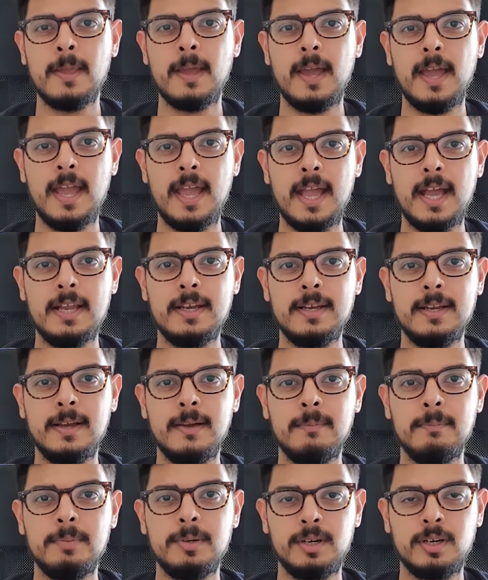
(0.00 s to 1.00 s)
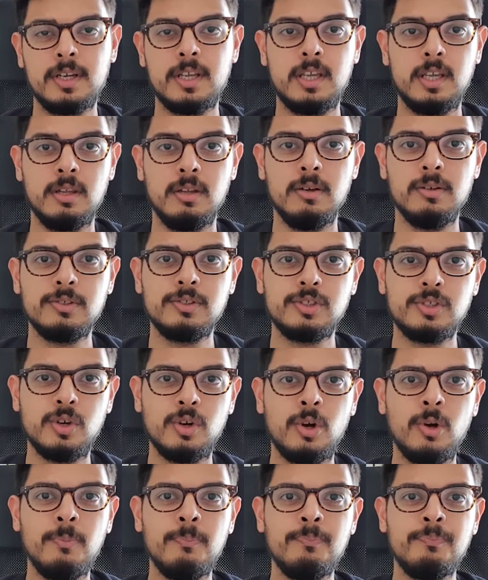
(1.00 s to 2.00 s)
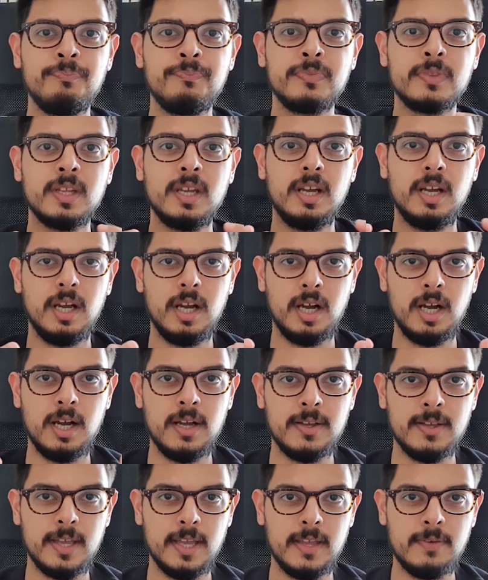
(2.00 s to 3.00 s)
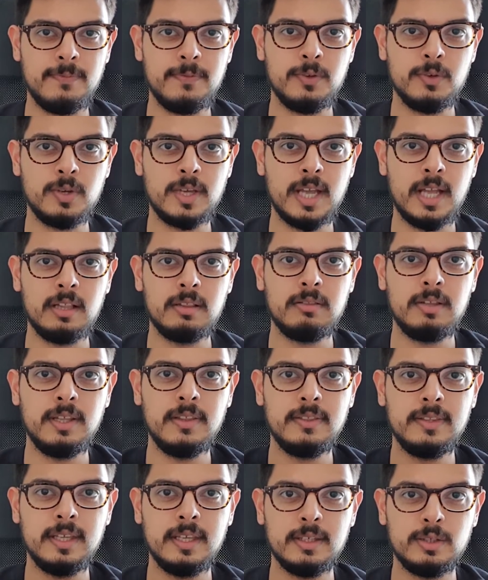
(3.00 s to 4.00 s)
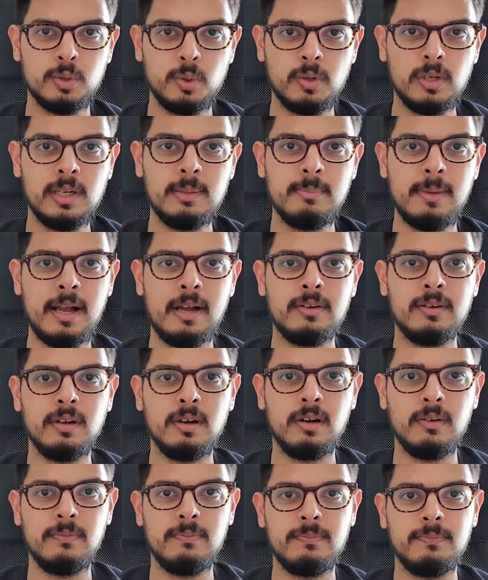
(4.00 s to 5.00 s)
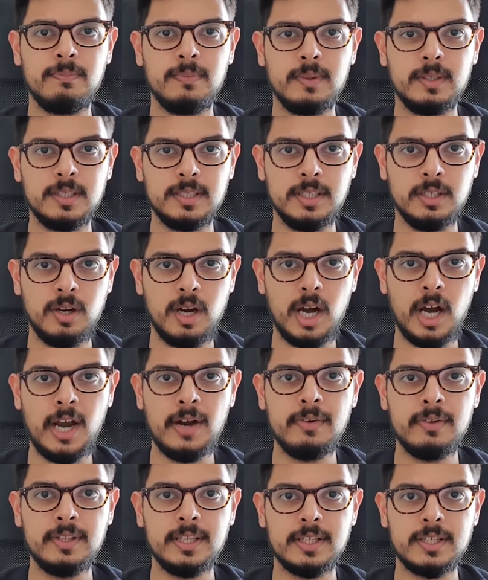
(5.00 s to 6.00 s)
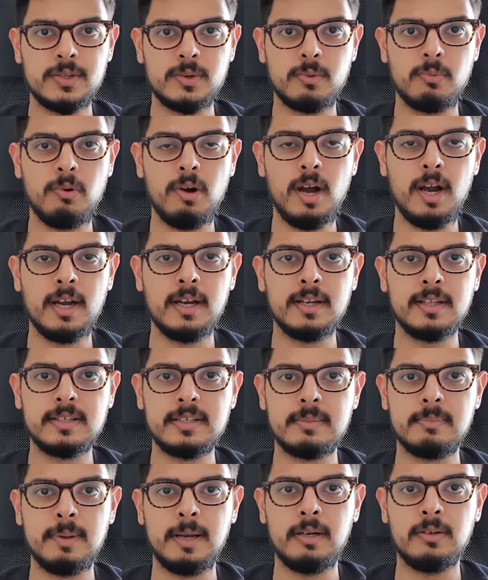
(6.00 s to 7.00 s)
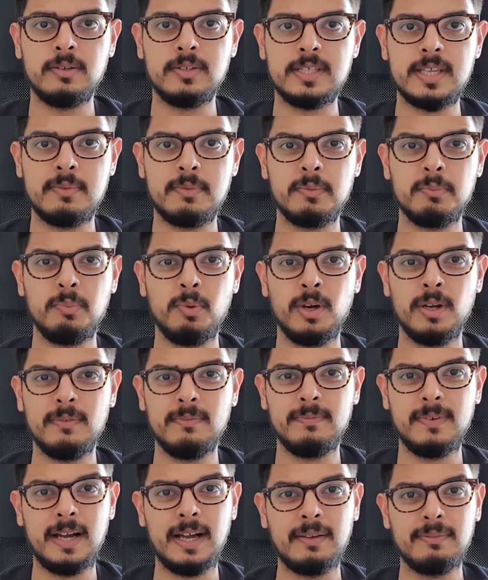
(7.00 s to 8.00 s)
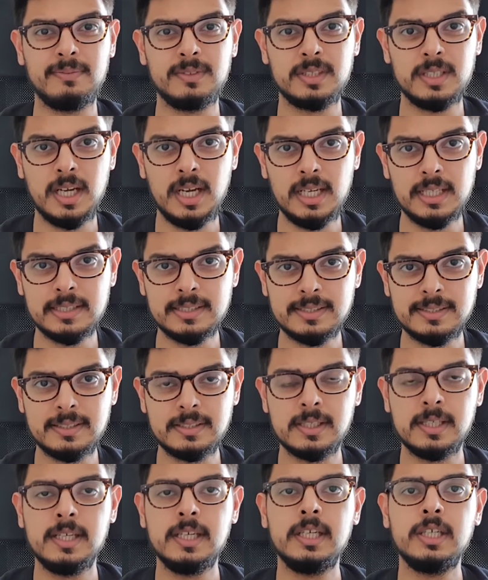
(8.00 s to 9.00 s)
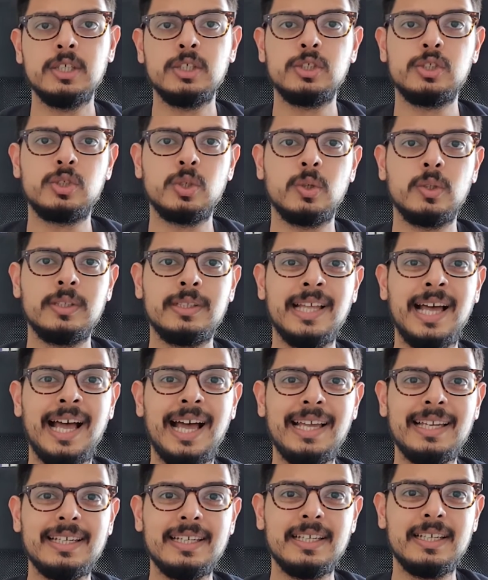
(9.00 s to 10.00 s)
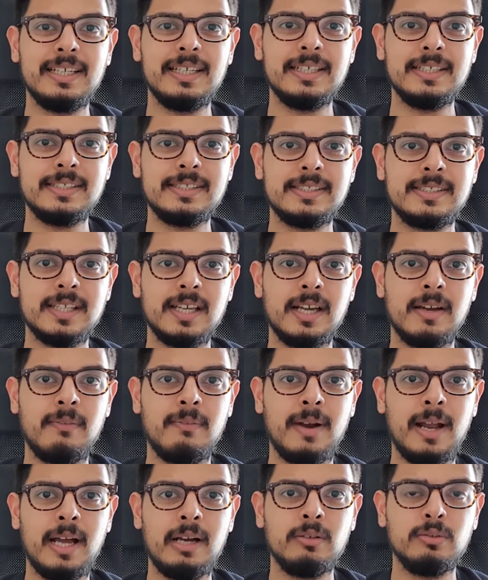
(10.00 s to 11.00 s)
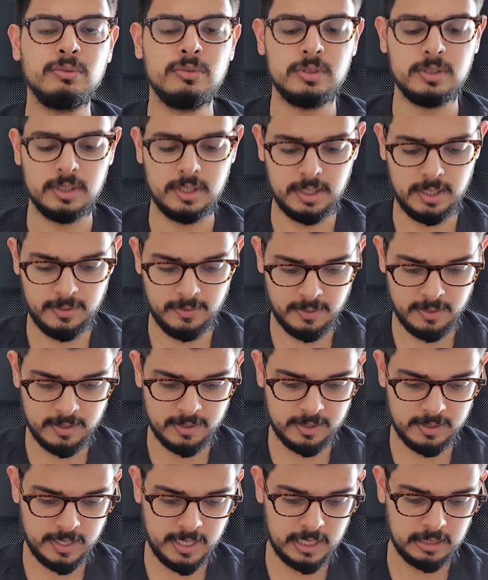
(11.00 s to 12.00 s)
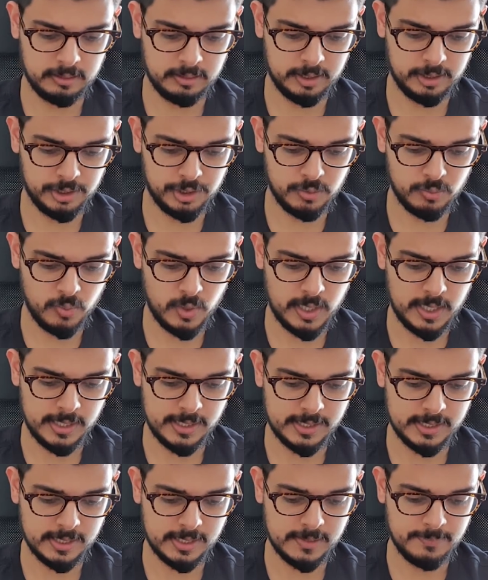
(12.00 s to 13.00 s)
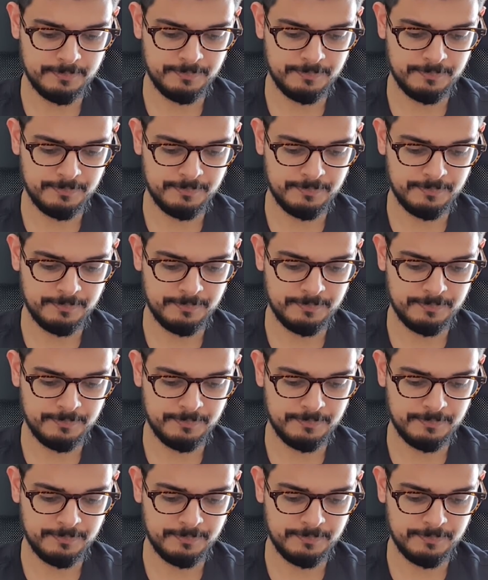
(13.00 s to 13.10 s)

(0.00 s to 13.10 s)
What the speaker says: and per kilo. So if you calculate the total amount of iron that's required, it's about 7.5 tons. So that is around, calculation-wise,